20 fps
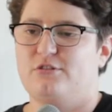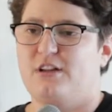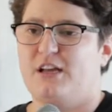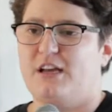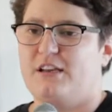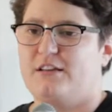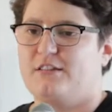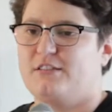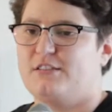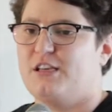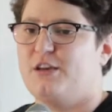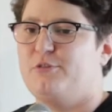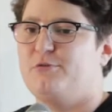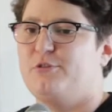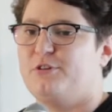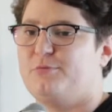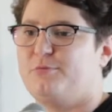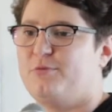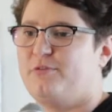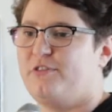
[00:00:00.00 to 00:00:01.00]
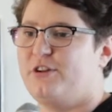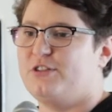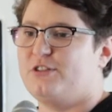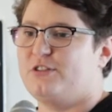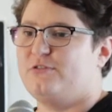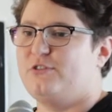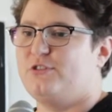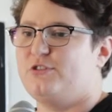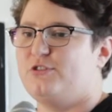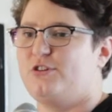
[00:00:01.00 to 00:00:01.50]
like say with
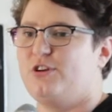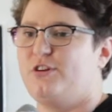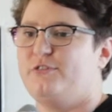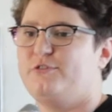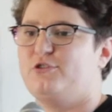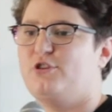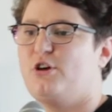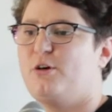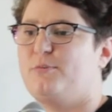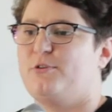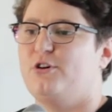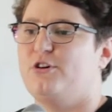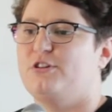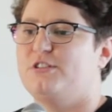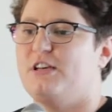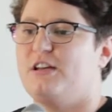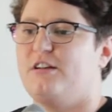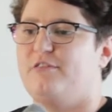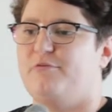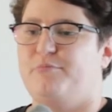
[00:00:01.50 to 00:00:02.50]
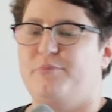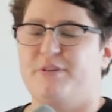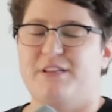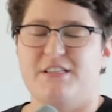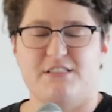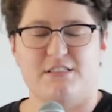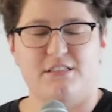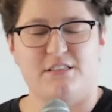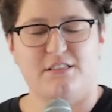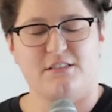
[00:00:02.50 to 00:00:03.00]
Prevention versus Cure, if Stop goes out of
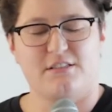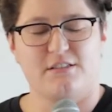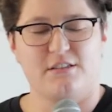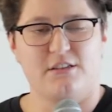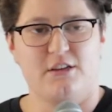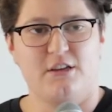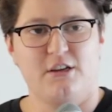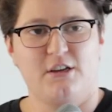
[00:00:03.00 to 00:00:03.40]
business,